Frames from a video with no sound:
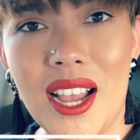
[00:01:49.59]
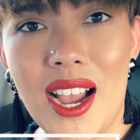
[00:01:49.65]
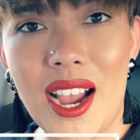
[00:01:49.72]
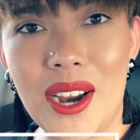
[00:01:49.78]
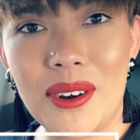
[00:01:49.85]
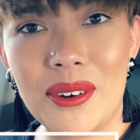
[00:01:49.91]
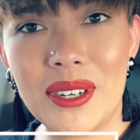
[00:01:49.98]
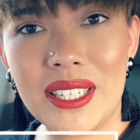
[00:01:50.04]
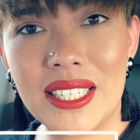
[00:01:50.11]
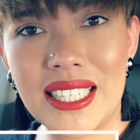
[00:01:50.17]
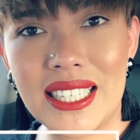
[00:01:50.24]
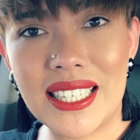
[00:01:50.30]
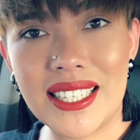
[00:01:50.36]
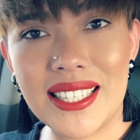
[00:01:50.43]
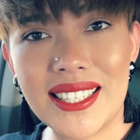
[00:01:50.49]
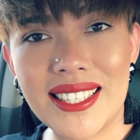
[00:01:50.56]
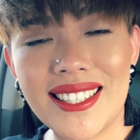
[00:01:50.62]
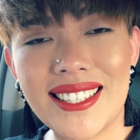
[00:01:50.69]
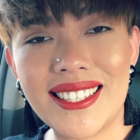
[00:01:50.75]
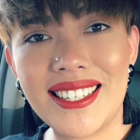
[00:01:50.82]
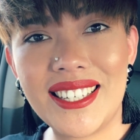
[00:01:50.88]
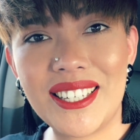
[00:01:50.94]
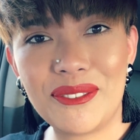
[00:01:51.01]
iron is
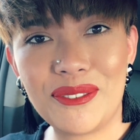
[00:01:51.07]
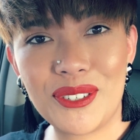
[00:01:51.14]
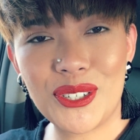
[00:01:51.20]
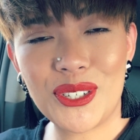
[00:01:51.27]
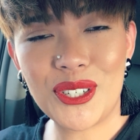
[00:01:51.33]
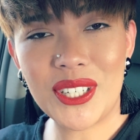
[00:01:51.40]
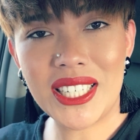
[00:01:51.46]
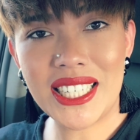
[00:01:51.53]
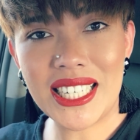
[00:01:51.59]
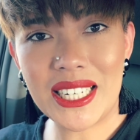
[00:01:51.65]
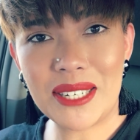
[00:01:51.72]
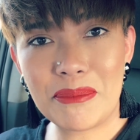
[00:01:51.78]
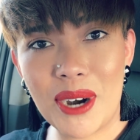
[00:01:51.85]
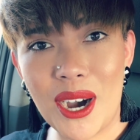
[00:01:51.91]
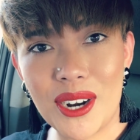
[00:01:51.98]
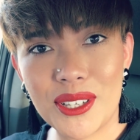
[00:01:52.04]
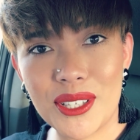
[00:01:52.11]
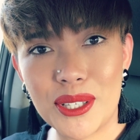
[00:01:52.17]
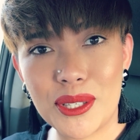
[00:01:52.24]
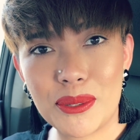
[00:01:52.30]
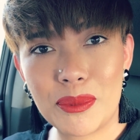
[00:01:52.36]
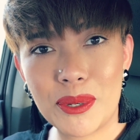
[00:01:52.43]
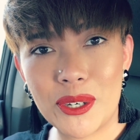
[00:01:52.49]
deficient in
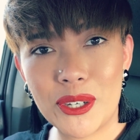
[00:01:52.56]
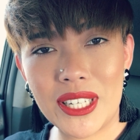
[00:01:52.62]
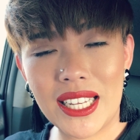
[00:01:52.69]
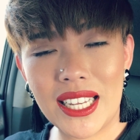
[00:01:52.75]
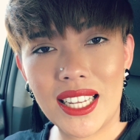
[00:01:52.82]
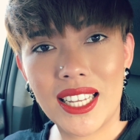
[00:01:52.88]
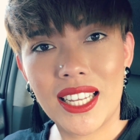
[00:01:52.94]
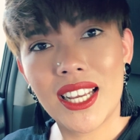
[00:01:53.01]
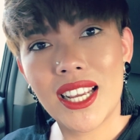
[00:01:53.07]
person's body,